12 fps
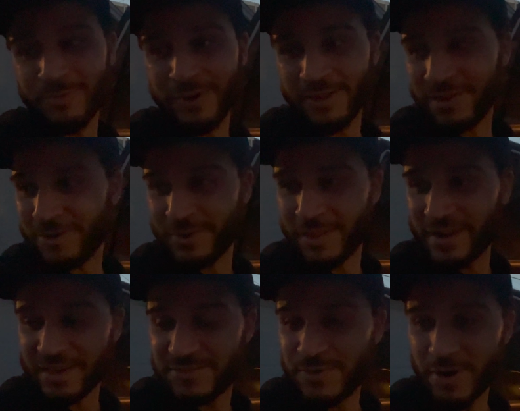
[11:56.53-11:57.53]
One of the
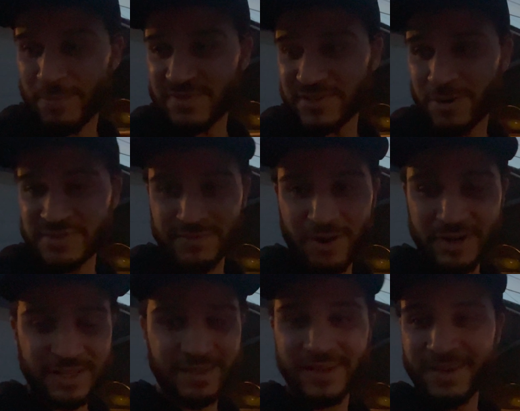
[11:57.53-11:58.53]
next few episodes, I'm
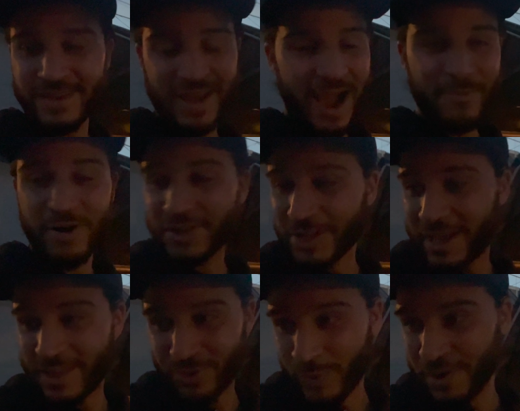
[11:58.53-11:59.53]
already looking
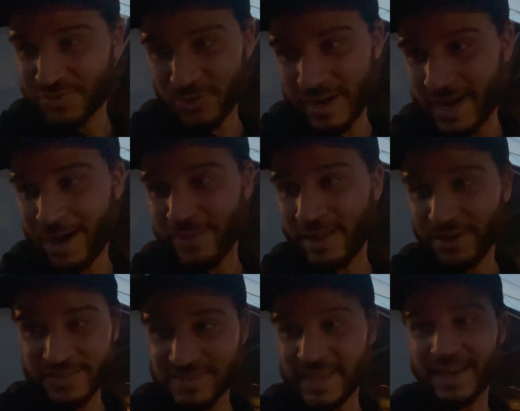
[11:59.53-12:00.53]
at the wheels right now. They
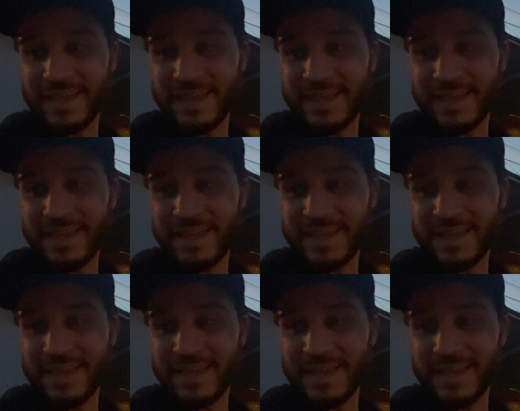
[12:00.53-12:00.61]
look sick.